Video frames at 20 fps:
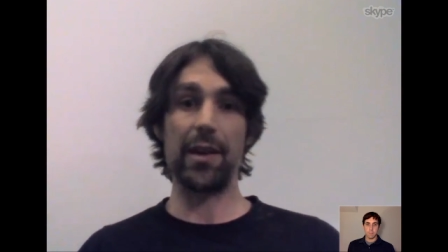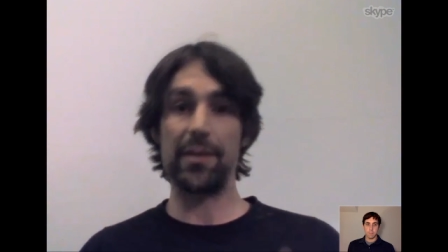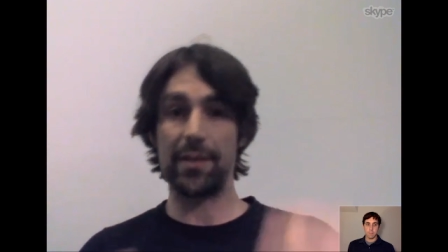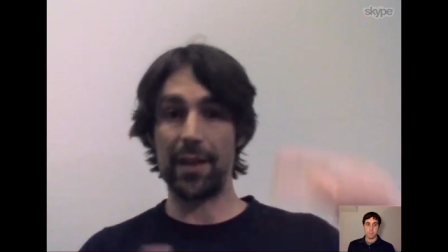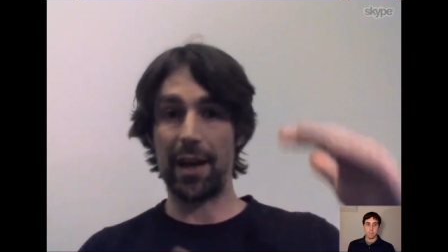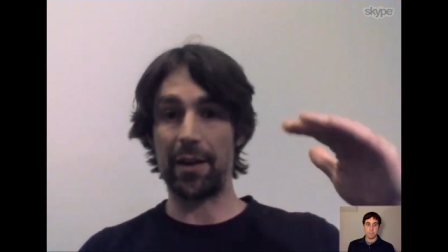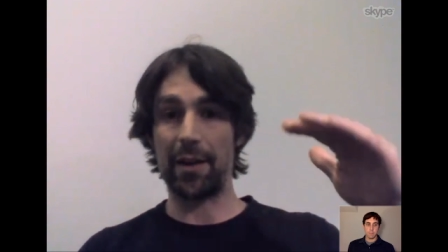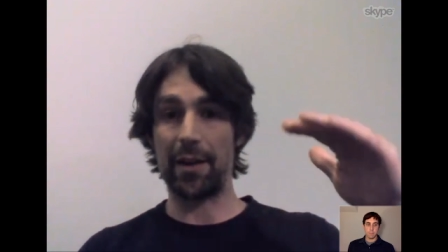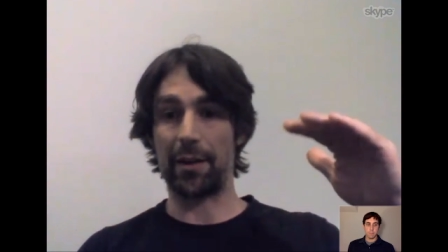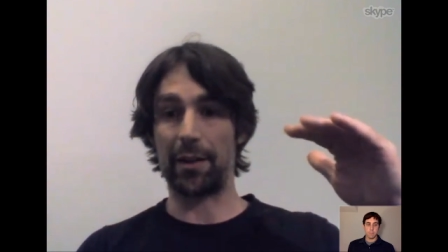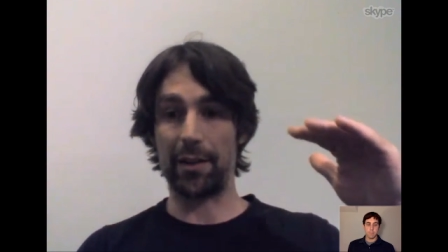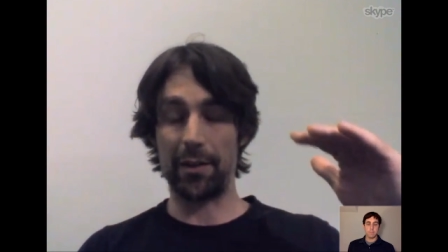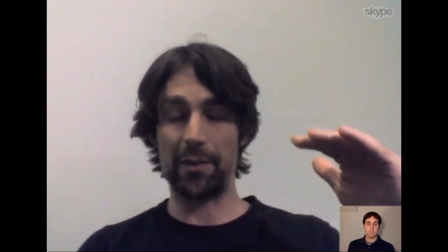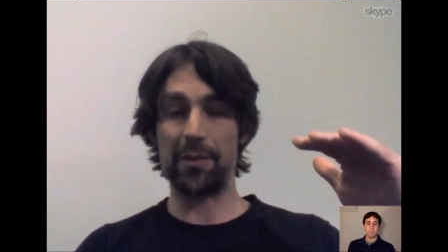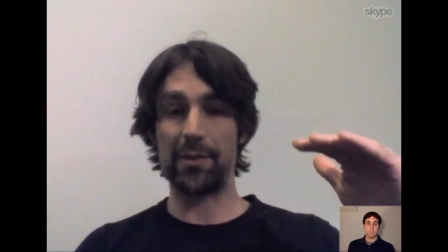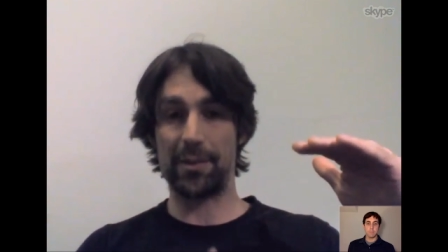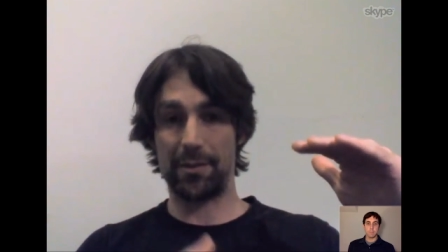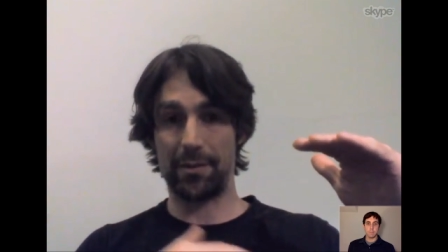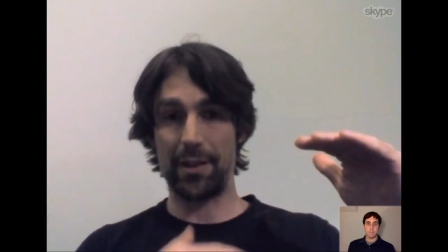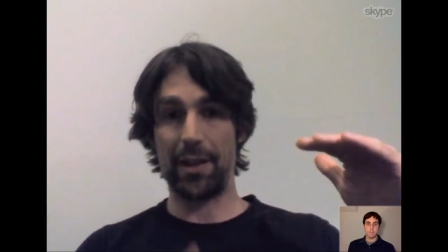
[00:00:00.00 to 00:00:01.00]
If they see how
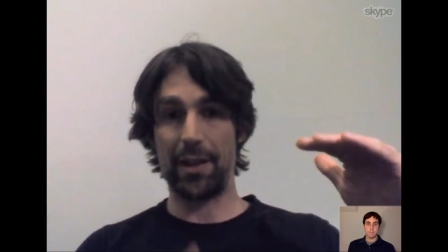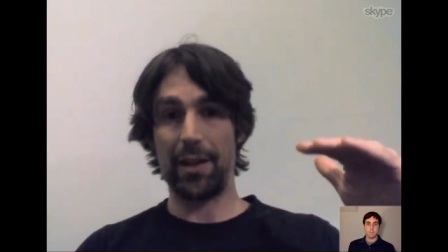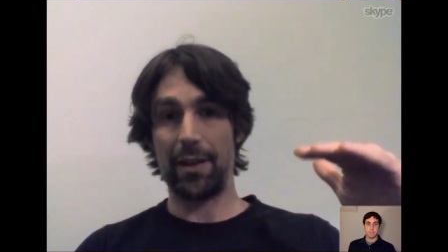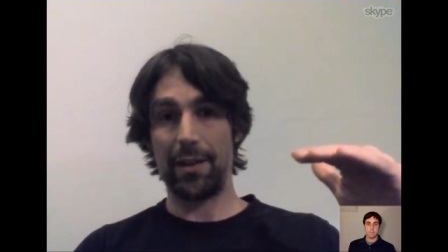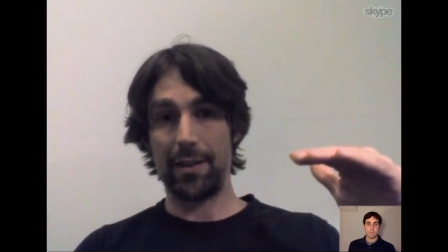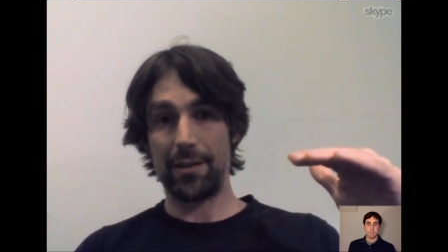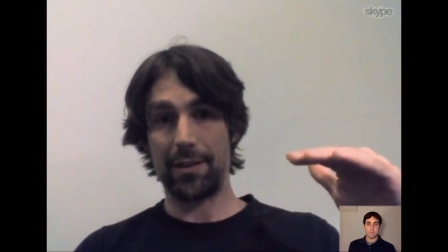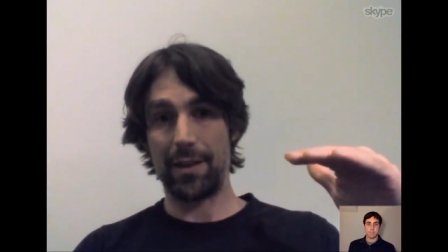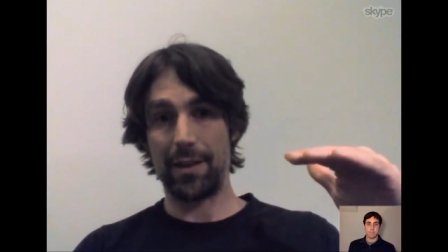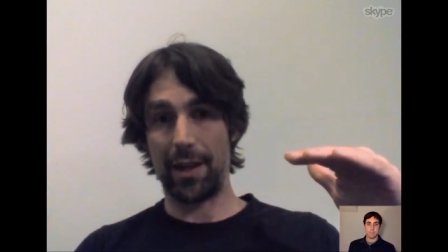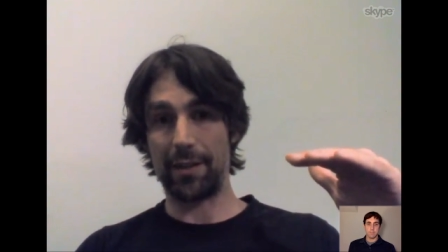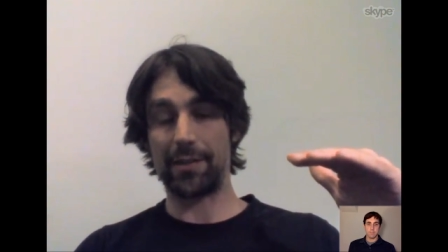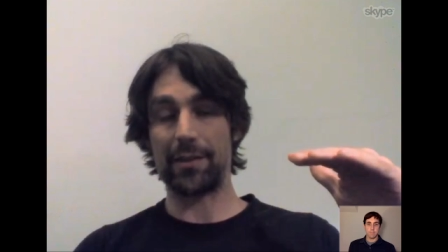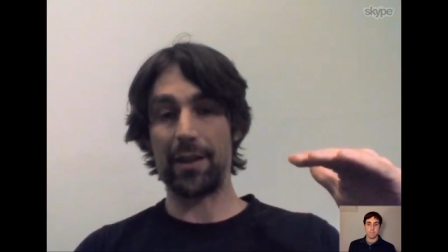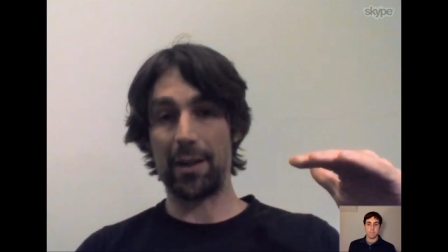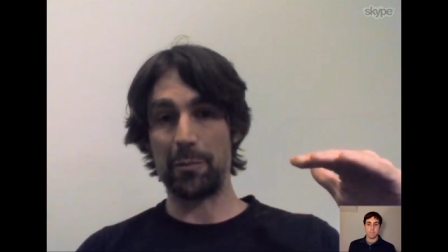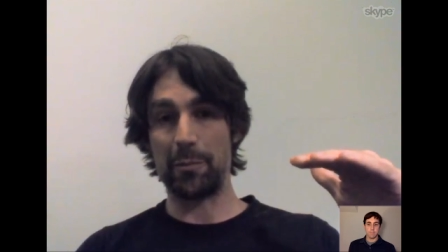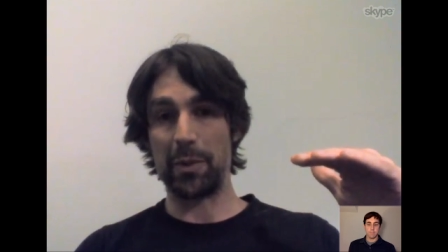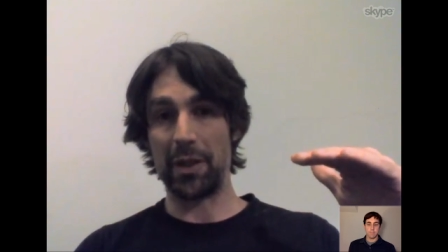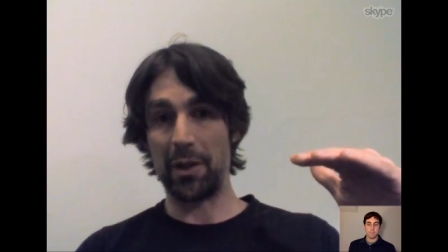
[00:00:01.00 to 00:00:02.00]
close the
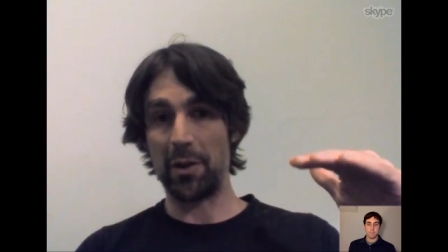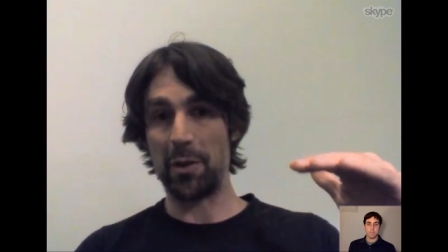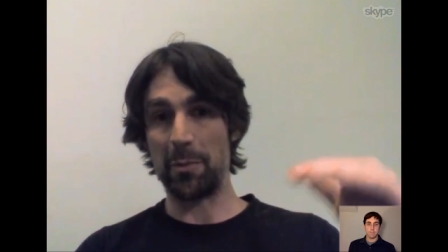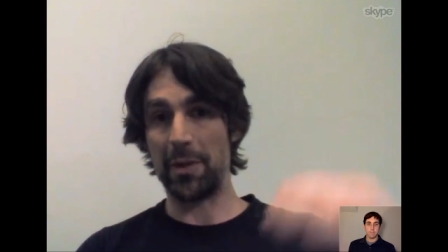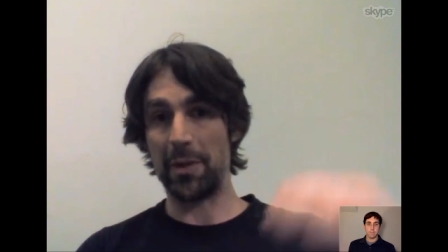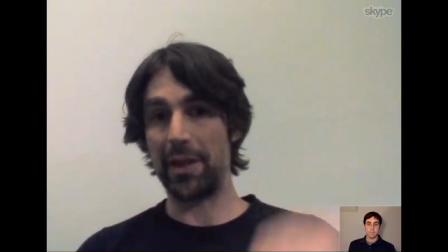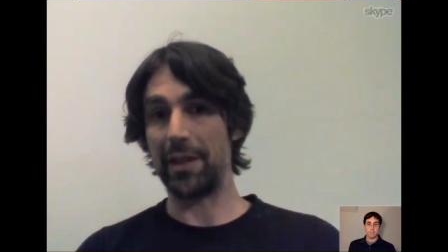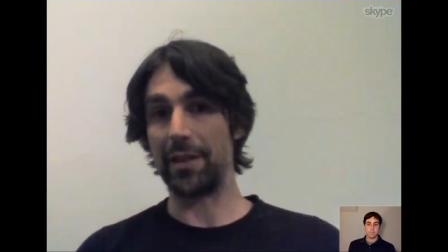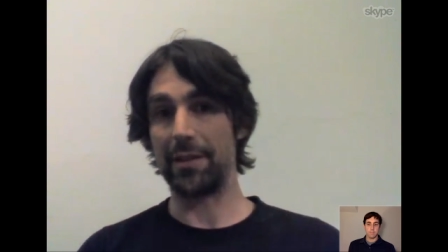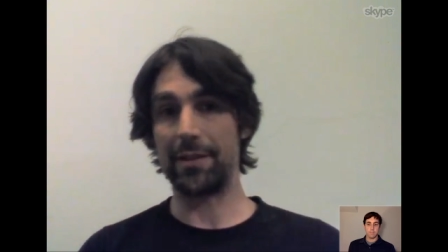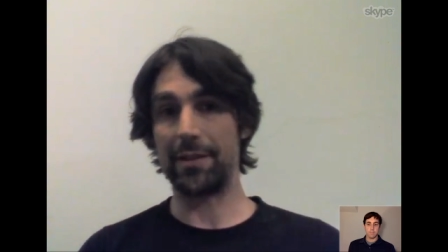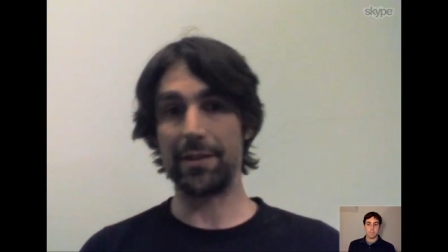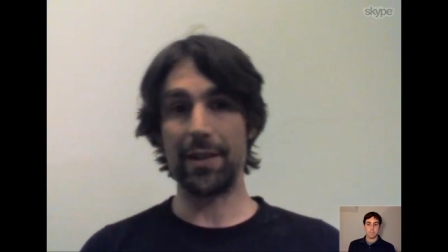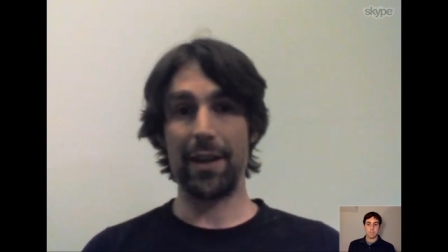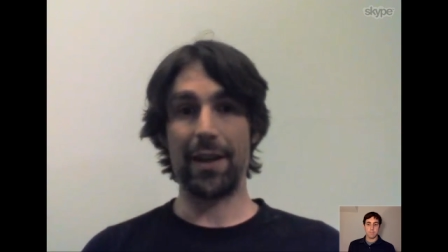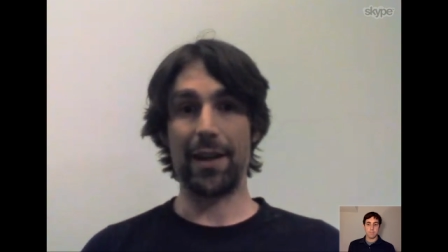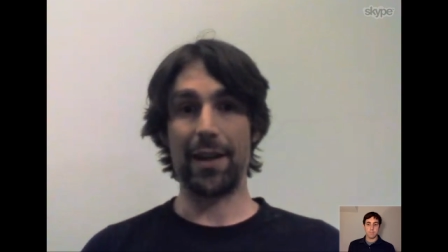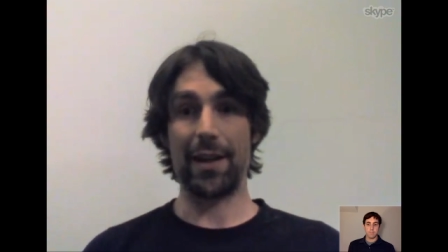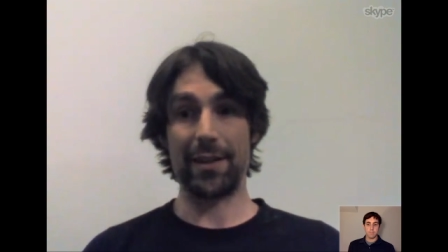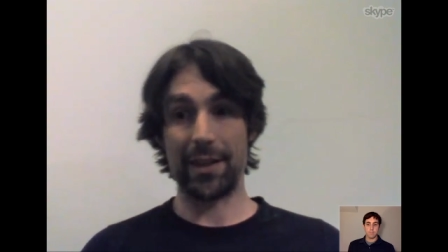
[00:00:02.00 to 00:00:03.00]
next guy below them
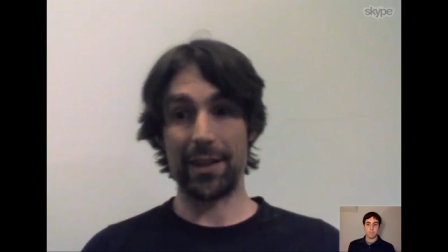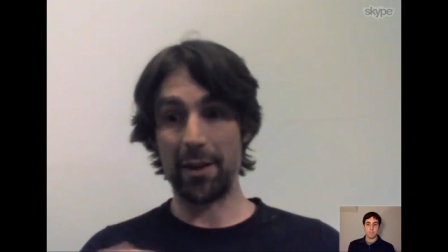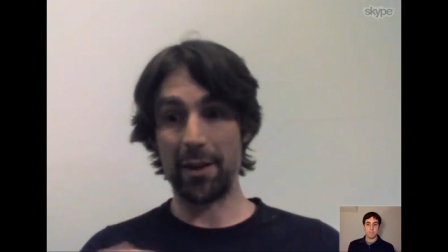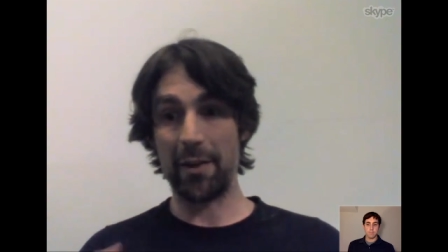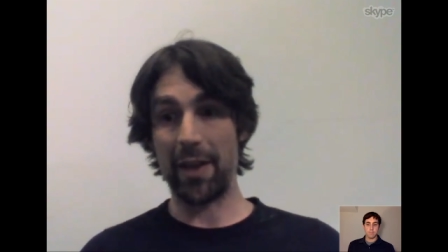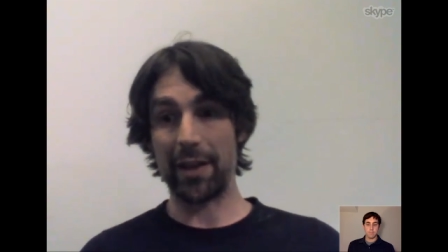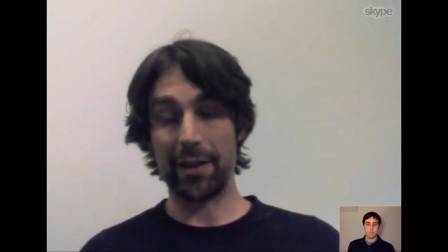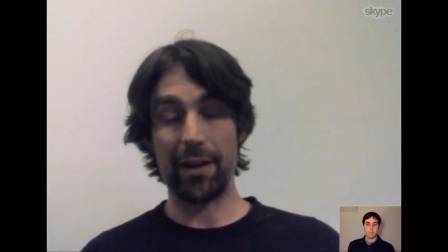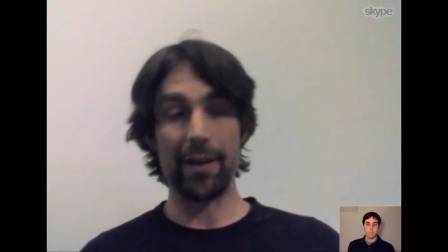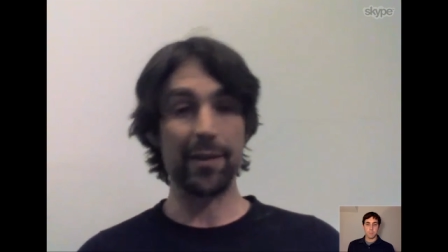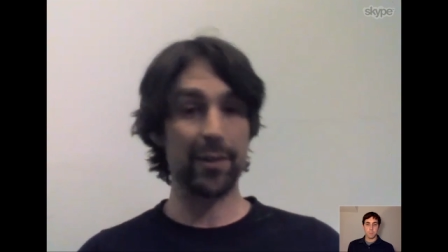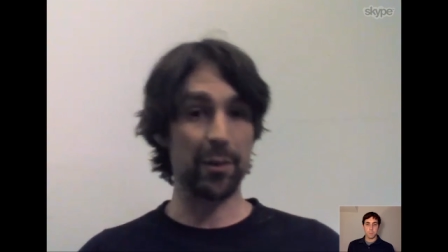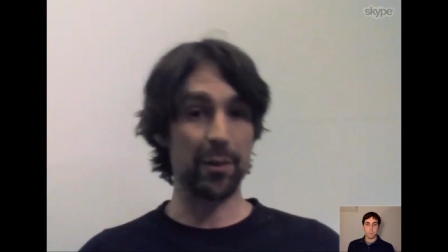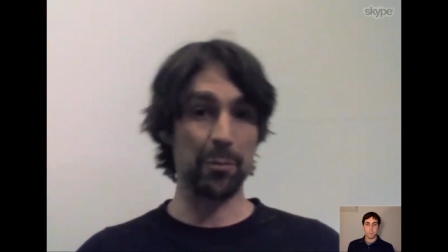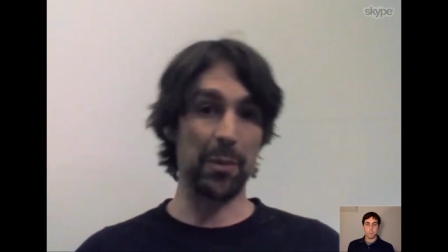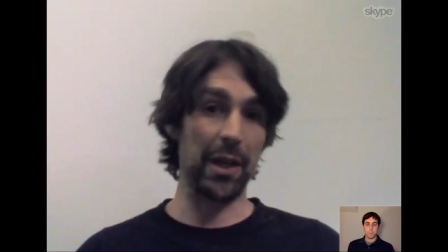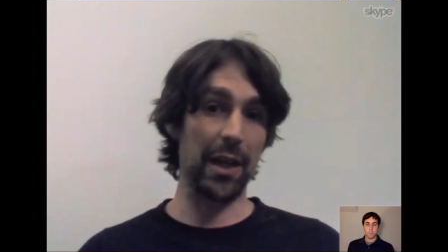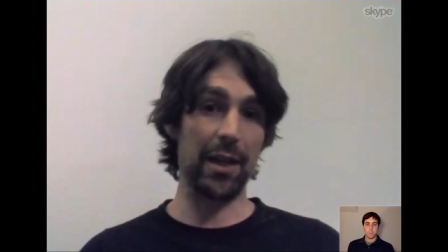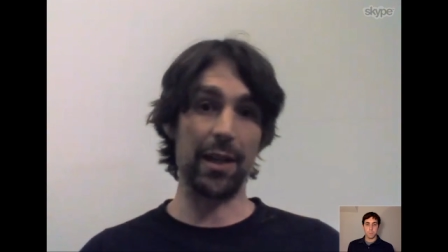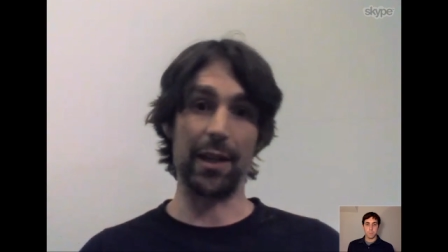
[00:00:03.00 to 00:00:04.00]
is, and they know that
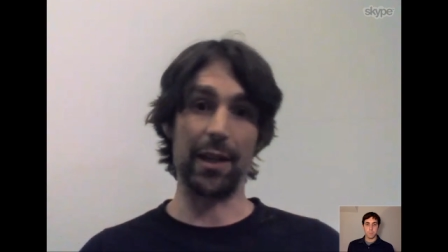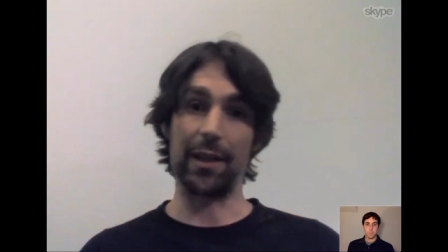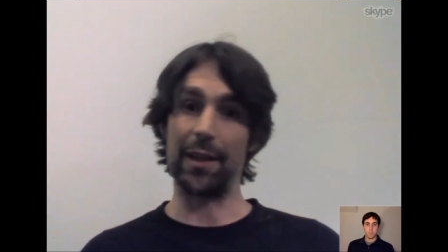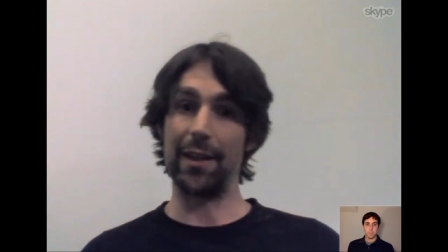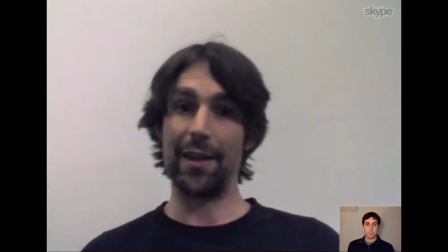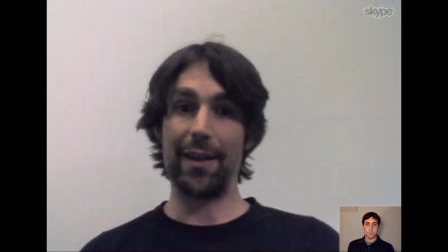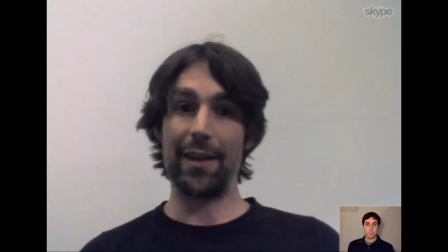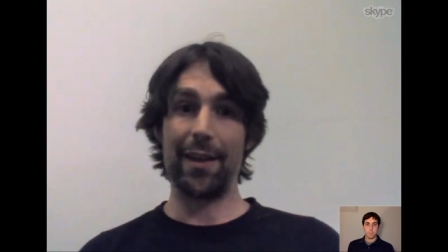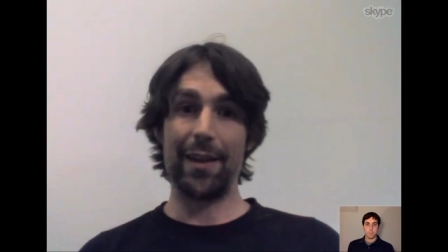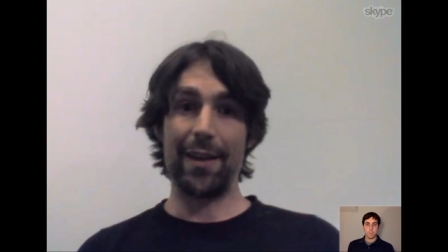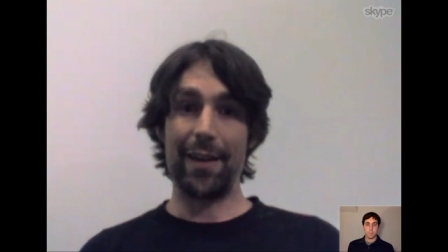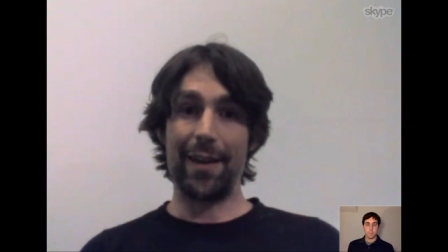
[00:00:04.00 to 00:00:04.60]
guy's competing,